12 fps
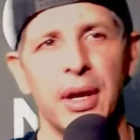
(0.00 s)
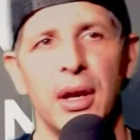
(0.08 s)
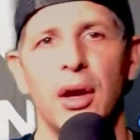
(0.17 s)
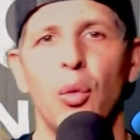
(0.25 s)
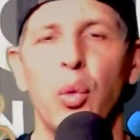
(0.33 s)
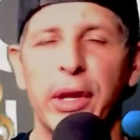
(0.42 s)

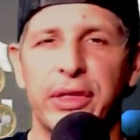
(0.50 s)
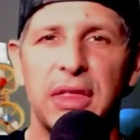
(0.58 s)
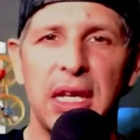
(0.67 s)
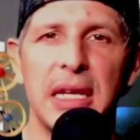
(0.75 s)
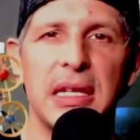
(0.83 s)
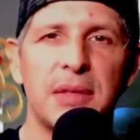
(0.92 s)
with
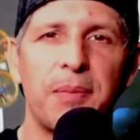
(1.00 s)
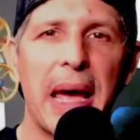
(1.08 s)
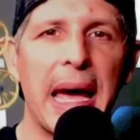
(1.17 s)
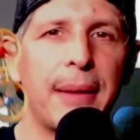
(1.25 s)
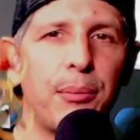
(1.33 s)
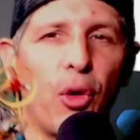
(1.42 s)
these
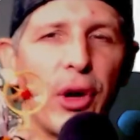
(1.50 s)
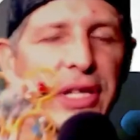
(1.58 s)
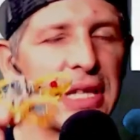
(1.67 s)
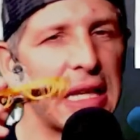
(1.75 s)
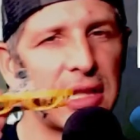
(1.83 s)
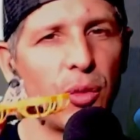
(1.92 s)
bad boys.
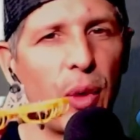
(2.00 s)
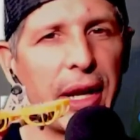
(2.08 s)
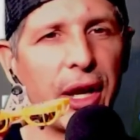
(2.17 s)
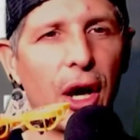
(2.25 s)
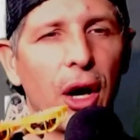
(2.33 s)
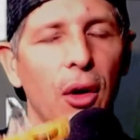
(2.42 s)
That's the way to
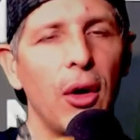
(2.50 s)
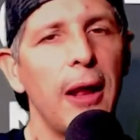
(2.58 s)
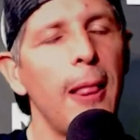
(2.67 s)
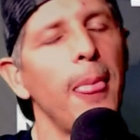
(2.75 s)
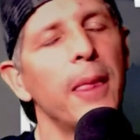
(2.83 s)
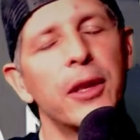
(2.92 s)
go.
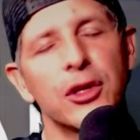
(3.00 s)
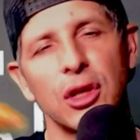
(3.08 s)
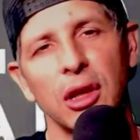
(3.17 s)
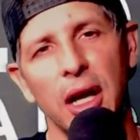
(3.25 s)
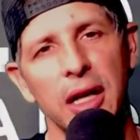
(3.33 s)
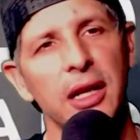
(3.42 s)
There's a lot
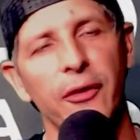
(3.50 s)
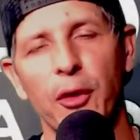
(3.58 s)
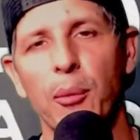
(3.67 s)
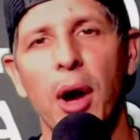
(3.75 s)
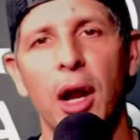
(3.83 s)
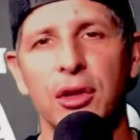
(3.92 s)
of different
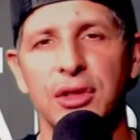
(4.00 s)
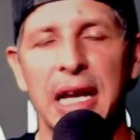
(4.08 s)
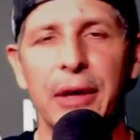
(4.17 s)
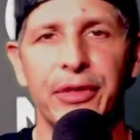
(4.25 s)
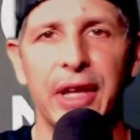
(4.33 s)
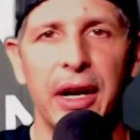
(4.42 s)
models out
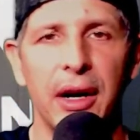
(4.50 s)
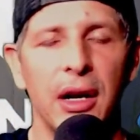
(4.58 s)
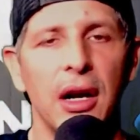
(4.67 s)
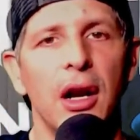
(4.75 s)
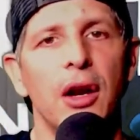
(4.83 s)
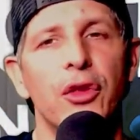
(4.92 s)
there.
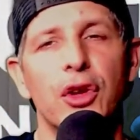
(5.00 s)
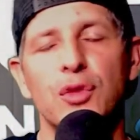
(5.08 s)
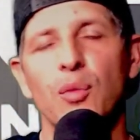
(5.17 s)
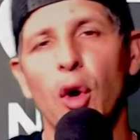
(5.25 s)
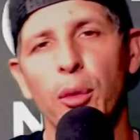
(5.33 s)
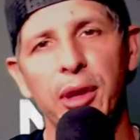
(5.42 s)
There's
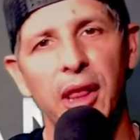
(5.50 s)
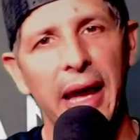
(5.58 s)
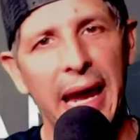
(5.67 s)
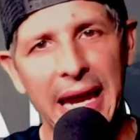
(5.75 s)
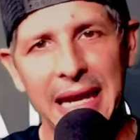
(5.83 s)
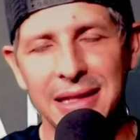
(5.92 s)
Mobula
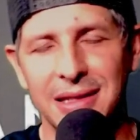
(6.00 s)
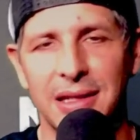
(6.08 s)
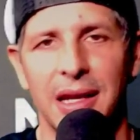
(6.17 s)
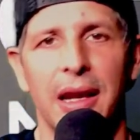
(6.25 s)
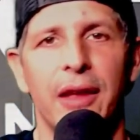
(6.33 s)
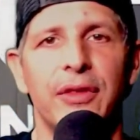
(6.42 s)
8s.
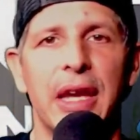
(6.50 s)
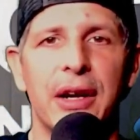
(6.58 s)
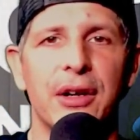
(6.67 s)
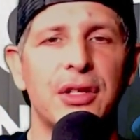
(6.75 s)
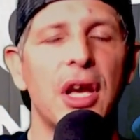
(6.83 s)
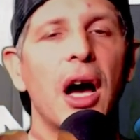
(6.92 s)
There's
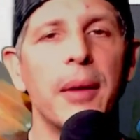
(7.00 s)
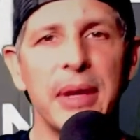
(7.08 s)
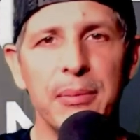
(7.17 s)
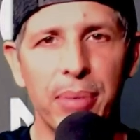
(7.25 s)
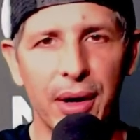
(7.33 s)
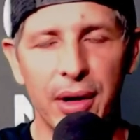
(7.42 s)

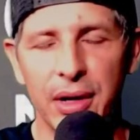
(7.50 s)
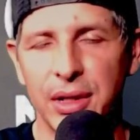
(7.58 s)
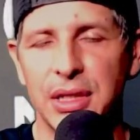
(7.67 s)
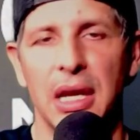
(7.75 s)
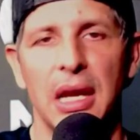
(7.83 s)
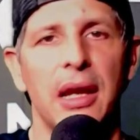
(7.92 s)
Hummingbirds.
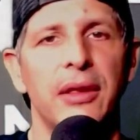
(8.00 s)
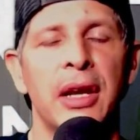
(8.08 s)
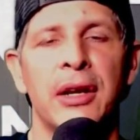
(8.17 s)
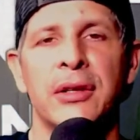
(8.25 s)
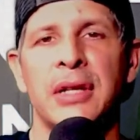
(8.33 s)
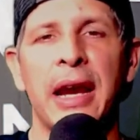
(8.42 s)

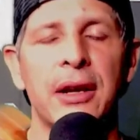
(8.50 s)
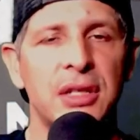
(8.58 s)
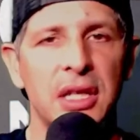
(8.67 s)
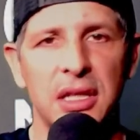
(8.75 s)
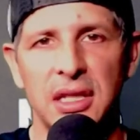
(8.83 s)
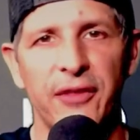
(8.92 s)
There's Air
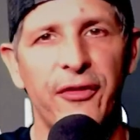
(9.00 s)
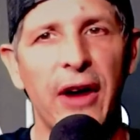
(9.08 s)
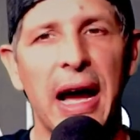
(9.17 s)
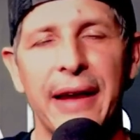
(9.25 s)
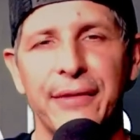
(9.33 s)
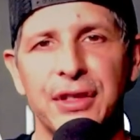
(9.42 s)

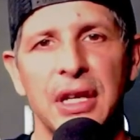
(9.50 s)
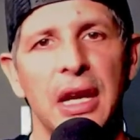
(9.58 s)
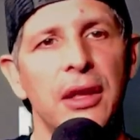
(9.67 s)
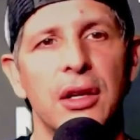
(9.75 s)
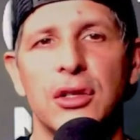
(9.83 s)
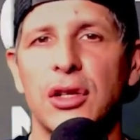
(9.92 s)
65s.
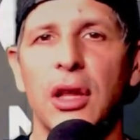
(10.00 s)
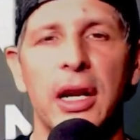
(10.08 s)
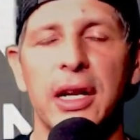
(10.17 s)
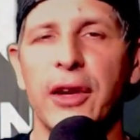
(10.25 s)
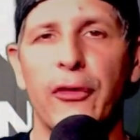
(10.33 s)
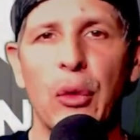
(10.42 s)
There's a lot of
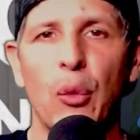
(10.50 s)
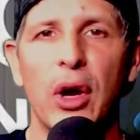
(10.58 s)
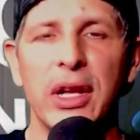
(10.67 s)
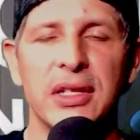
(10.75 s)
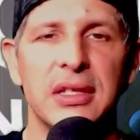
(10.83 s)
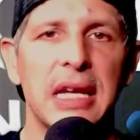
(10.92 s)
different
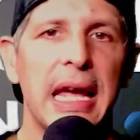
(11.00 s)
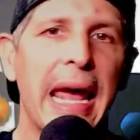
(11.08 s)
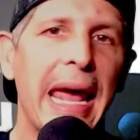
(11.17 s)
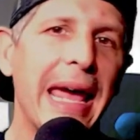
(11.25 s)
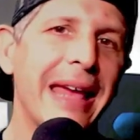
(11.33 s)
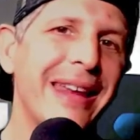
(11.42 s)
ones.
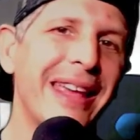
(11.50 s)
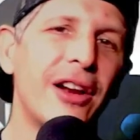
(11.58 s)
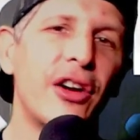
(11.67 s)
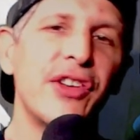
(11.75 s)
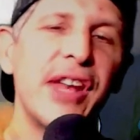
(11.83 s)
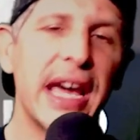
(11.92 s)
And in our
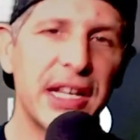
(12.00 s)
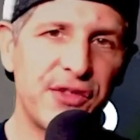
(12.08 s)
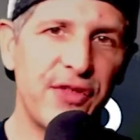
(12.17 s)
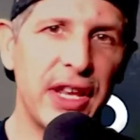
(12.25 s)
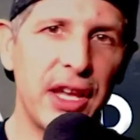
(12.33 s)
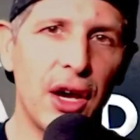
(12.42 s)
next
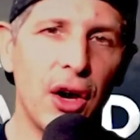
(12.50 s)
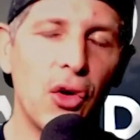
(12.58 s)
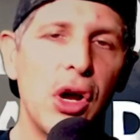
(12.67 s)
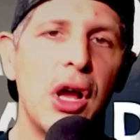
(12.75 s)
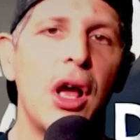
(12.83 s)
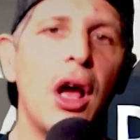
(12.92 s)
video,
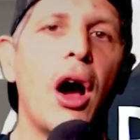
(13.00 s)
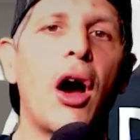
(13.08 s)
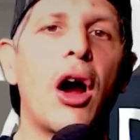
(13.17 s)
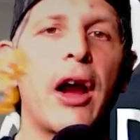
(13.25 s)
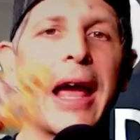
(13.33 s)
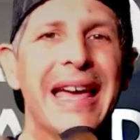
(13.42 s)
our
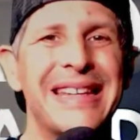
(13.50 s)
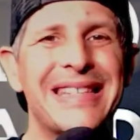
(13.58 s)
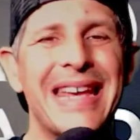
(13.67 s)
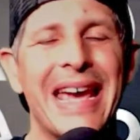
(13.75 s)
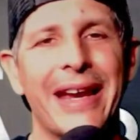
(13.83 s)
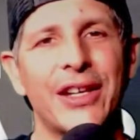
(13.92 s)
head
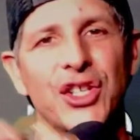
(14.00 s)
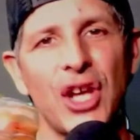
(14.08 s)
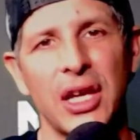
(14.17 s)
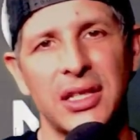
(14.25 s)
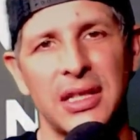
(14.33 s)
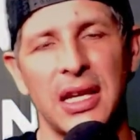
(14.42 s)
tech,
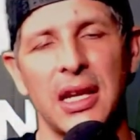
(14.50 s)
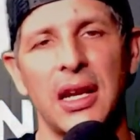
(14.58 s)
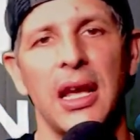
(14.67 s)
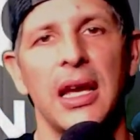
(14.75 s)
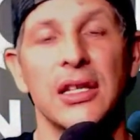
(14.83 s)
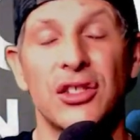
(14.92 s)
Justin,
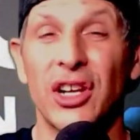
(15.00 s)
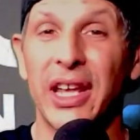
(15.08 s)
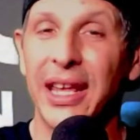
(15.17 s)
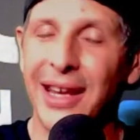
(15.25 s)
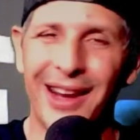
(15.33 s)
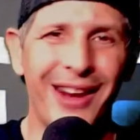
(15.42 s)
is going to get
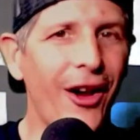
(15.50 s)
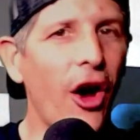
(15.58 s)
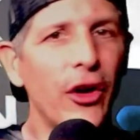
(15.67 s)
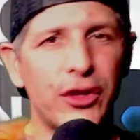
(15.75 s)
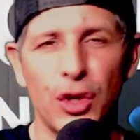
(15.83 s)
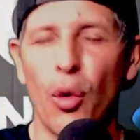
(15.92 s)
into
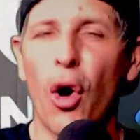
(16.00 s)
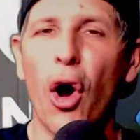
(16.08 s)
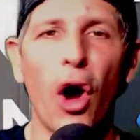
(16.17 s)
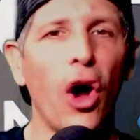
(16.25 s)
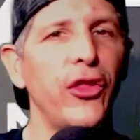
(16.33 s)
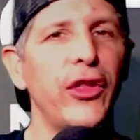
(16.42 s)

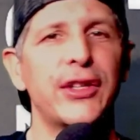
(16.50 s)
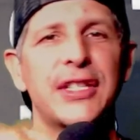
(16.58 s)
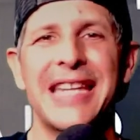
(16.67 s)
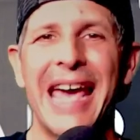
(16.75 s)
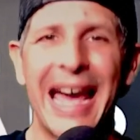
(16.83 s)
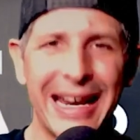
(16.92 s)
all the
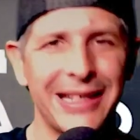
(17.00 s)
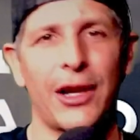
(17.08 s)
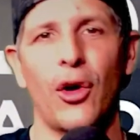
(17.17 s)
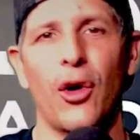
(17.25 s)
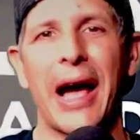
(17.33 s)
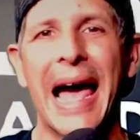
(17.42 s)
technical
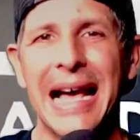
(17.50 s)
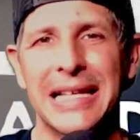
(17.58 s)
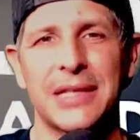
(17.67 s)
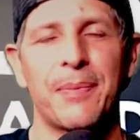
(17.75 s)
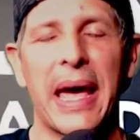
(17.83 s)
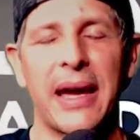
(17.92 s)

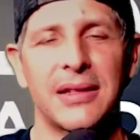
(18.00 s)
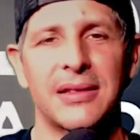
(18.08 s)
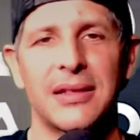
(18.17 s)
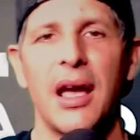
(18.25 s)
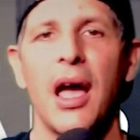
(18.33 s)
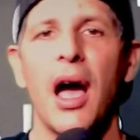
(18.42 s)
aspects
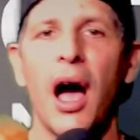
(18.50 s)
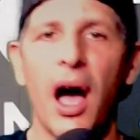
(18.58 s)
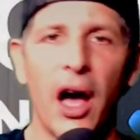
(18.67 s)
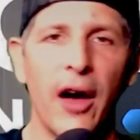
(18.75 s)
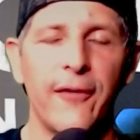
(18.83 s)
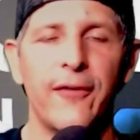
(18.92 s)

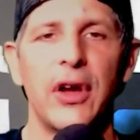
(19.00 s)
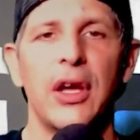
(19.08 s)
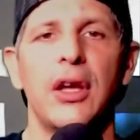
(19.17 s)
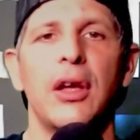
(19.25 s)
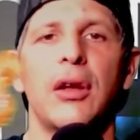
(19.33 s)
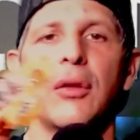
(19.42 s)
of
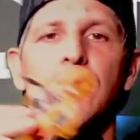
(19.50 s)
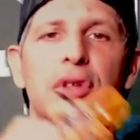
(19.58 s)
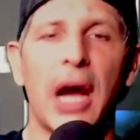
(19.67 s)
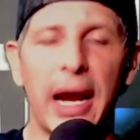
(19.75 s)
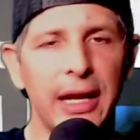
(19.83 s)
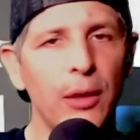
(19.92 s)

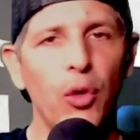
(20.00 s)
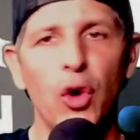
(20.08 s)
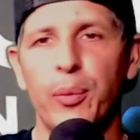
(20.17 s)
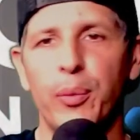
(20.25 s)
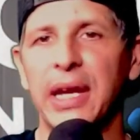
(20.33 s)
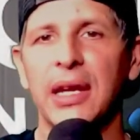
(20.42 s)
tiny
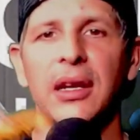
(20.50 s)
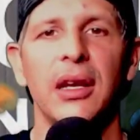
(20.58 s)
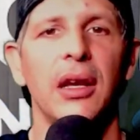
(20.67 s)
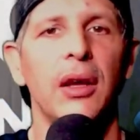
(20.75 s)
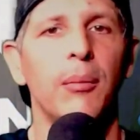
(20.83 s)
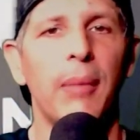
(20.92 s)
whooping,
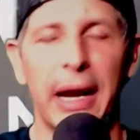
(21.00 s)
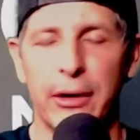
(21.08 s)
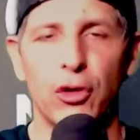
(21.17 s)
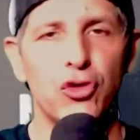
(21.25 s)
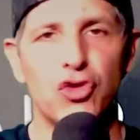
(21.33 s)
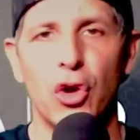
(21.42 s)
micro
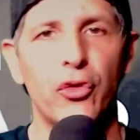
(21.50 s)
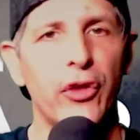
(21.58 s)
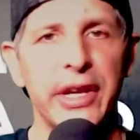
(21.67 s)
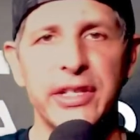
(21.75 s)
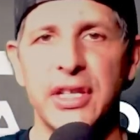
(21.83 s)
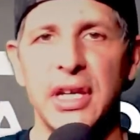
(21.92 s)
drone
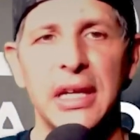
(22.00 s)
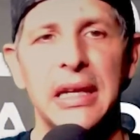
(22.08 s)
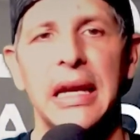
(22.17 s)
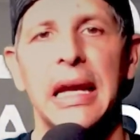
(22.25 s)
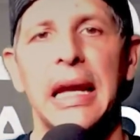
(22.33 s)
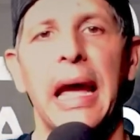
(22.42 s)
racing,
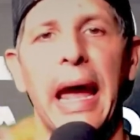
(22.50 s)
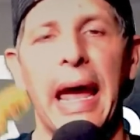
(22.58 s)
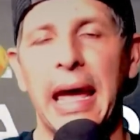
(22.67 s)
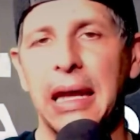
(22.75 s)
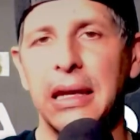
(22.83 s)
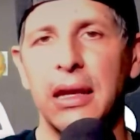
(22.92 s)

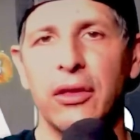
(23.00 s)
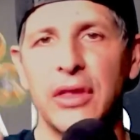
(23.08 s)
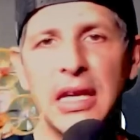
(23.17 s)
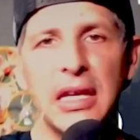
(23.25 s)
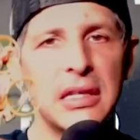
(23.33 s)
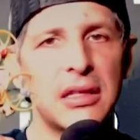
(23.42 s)
and
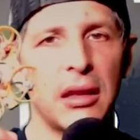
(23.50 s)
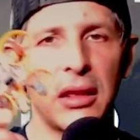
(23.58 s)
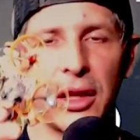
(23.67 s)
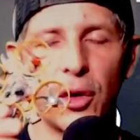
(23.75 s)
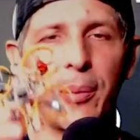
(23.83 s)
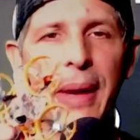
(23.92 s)
these little
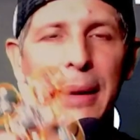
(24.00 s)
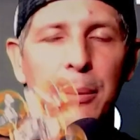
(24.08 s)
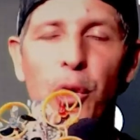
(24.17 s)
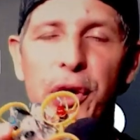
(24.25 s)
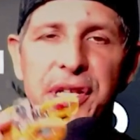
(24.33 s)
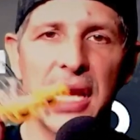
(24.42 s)
bad
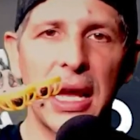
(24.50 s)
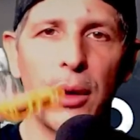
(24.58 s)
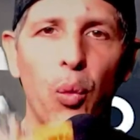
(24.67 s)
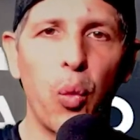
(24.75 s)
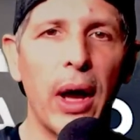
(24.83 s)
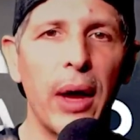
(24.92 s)
boys and
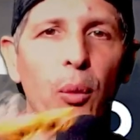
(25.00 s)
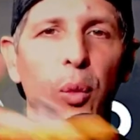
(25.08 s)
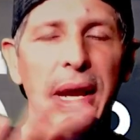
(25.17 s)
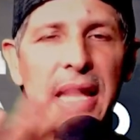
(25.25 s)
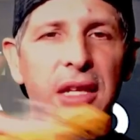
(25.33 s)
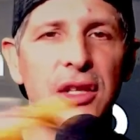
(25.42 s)
what we
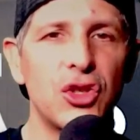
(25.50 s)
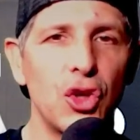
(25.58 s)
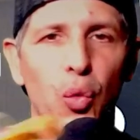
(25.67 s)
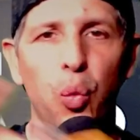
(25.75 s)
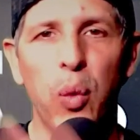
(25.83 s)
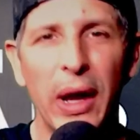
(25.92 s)
can do
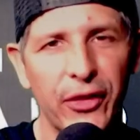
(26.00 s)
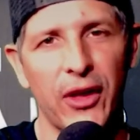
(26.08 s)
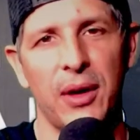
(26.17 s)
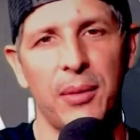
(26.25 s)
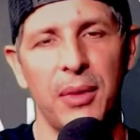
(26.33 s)
with them